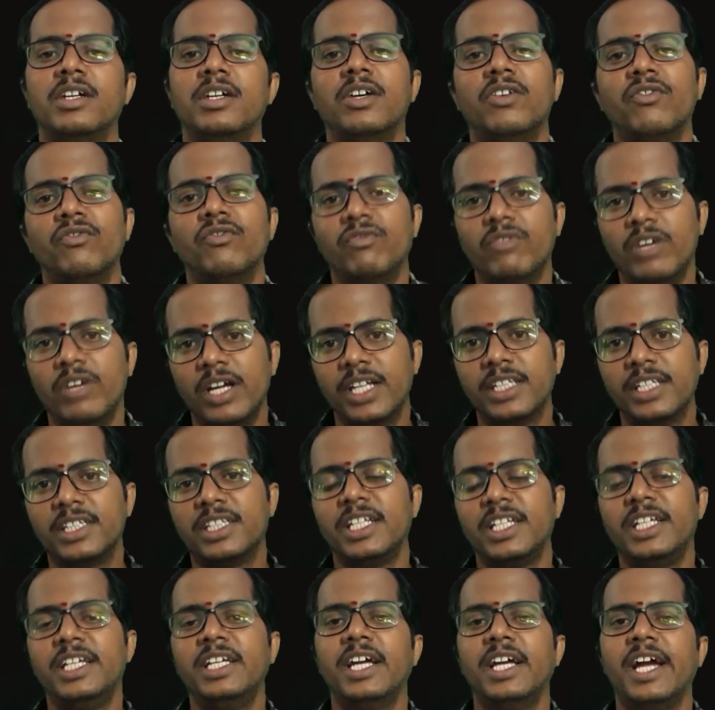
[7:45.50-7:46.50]
where
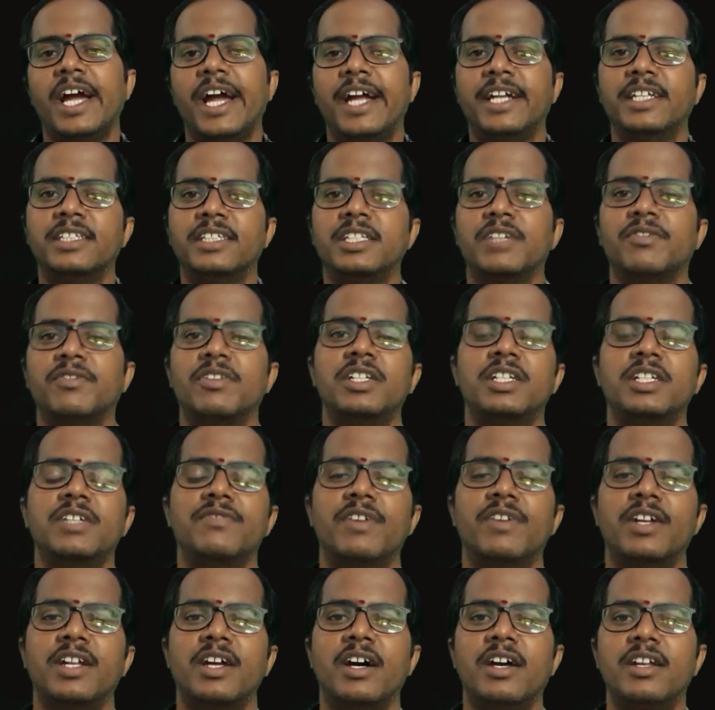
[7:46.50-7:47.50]
3 and 71
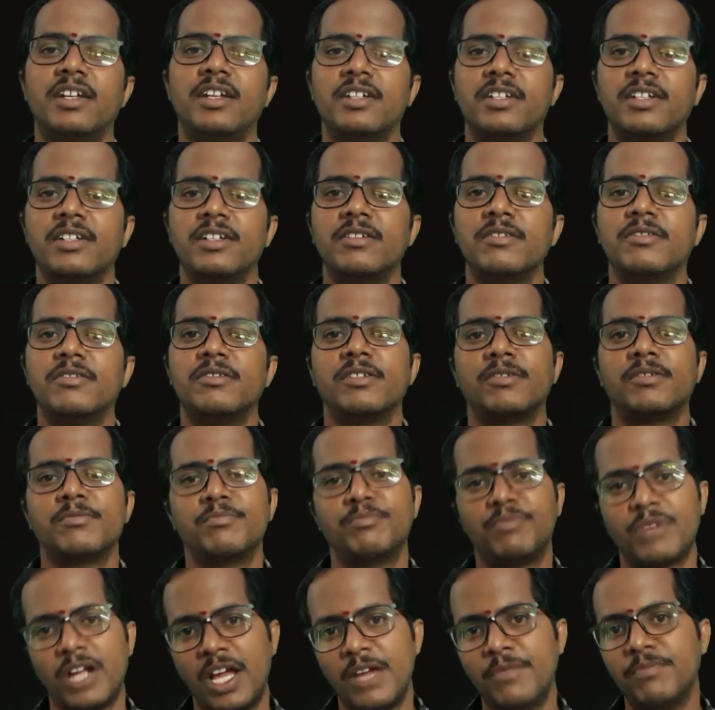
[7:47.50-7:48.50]
are
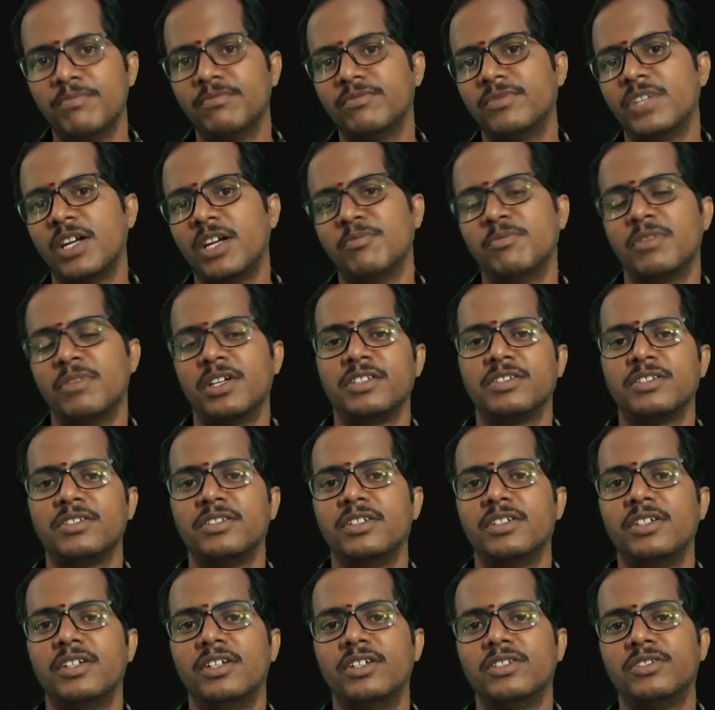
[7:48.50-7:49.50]
prime numbers.
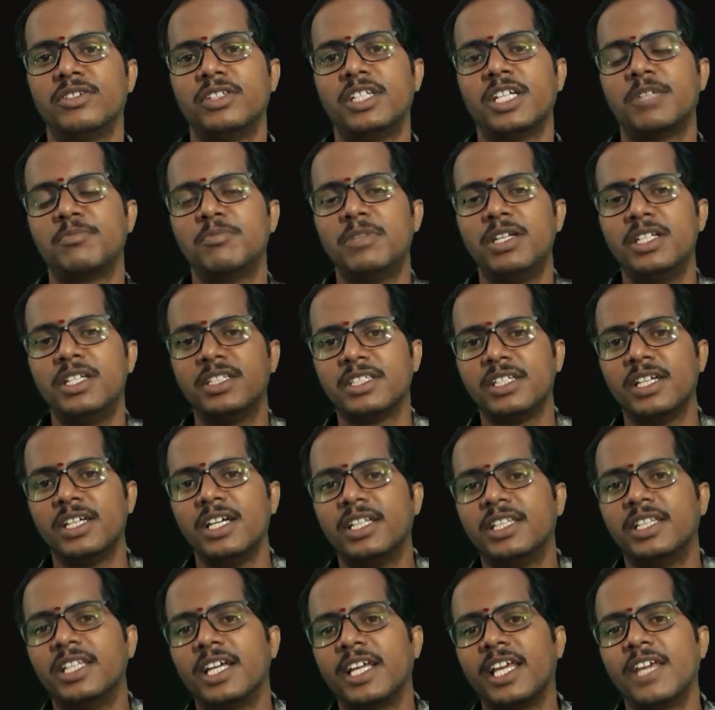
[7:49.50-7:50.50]
So that means
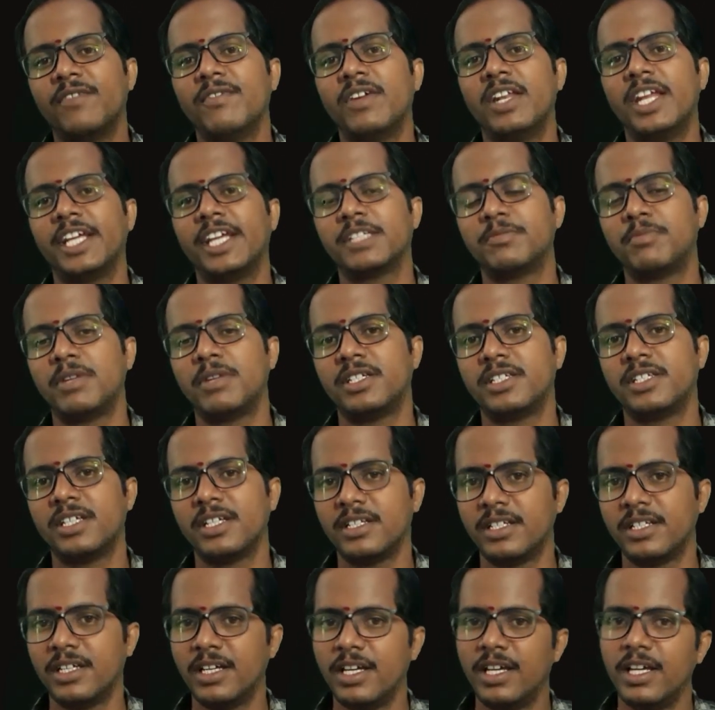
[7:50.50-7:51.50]
the given
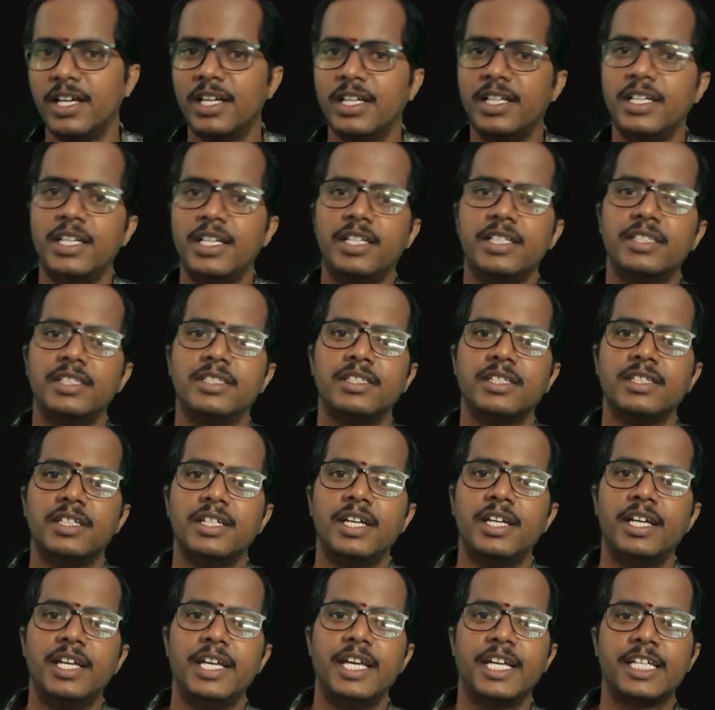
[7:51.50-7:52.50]
expression is
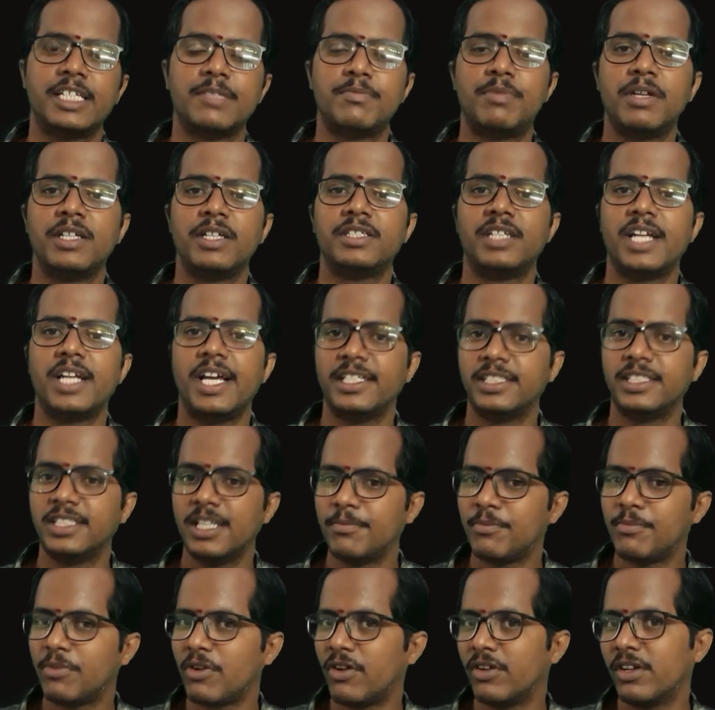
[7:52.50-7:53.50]
expressed as the
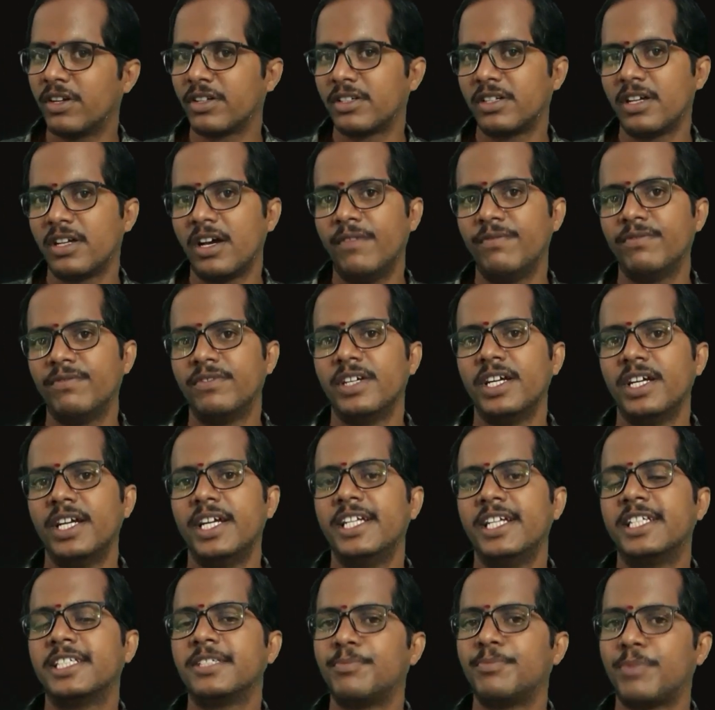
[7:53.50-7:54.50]
product of
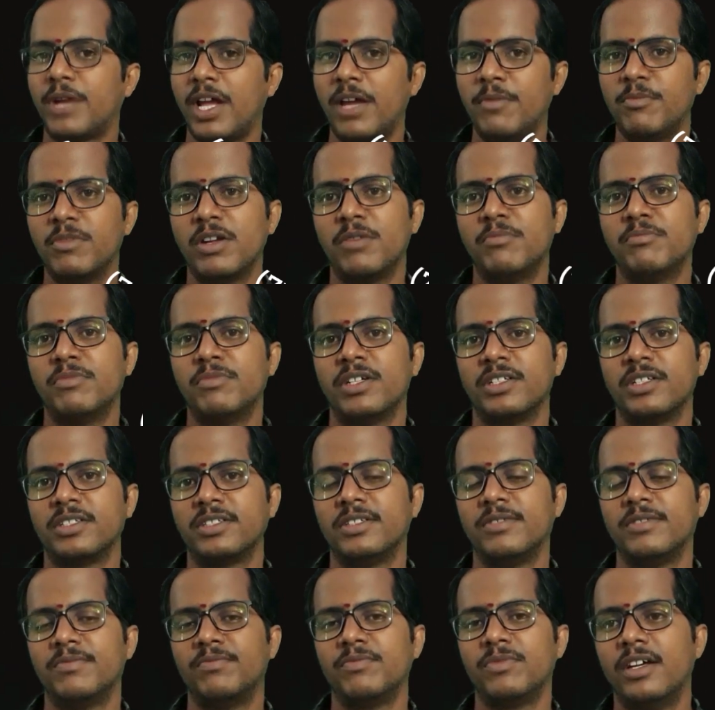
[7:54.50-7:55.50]
its prime numbers,
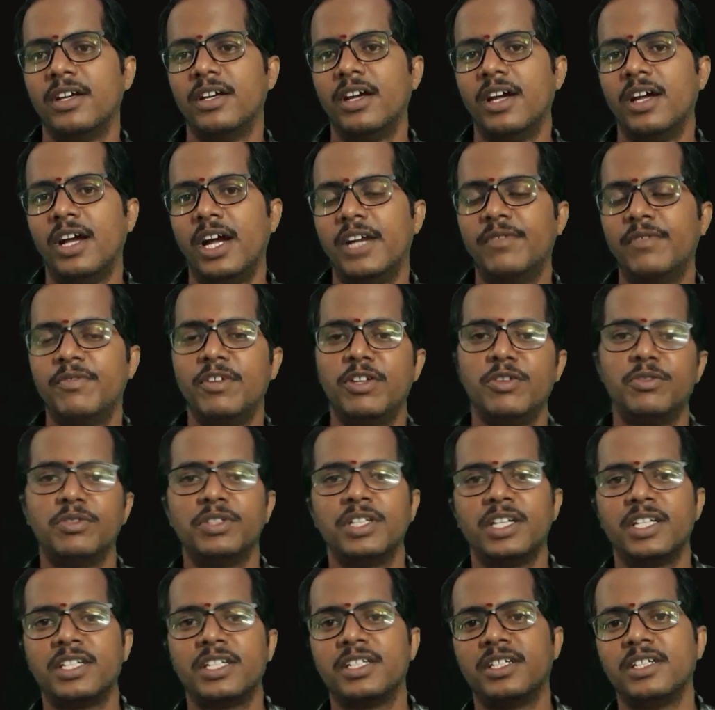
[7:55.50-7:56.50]
and we know
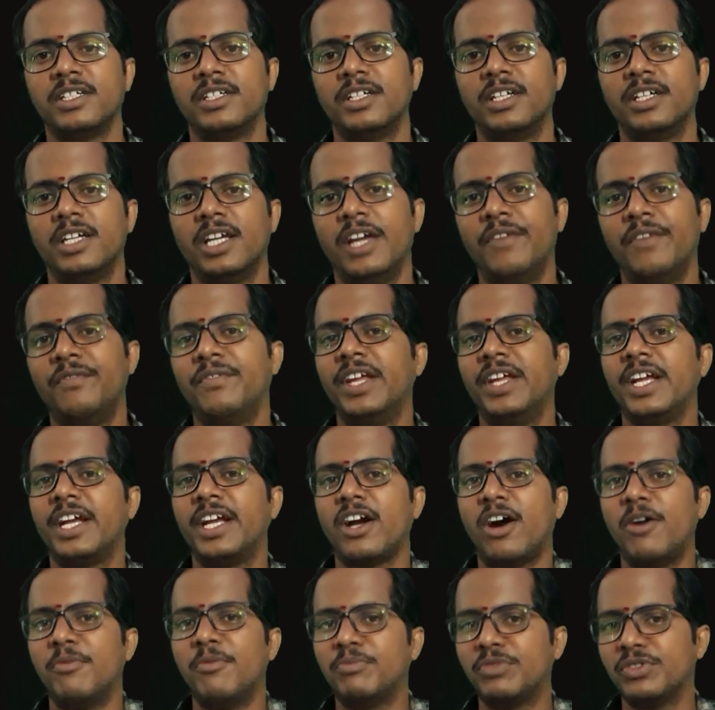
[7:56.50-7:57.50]
that every
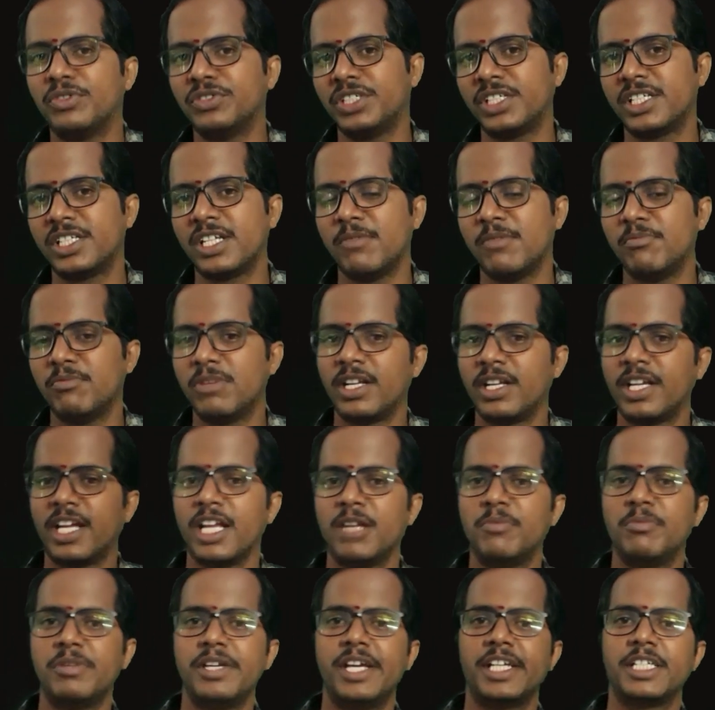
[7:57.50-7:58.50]
composite number can
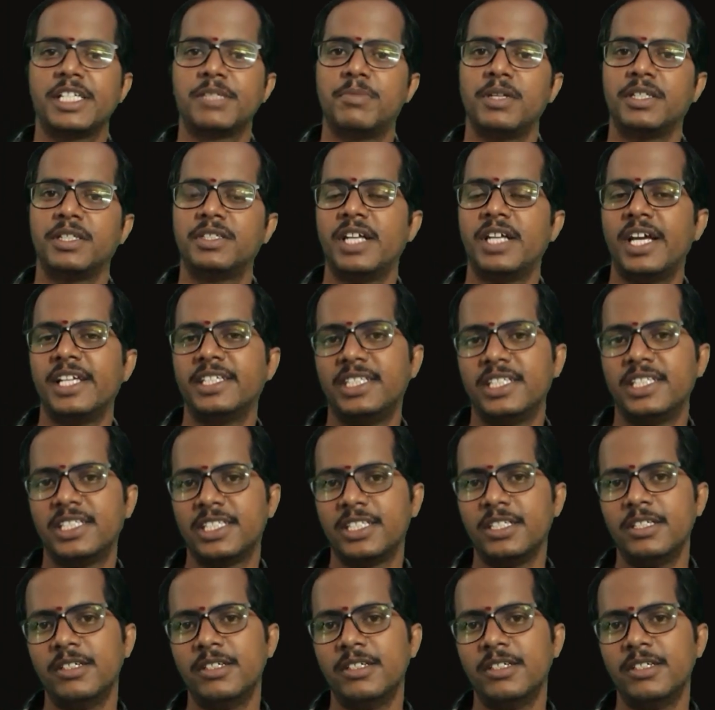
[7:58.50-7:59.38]
be expressed as its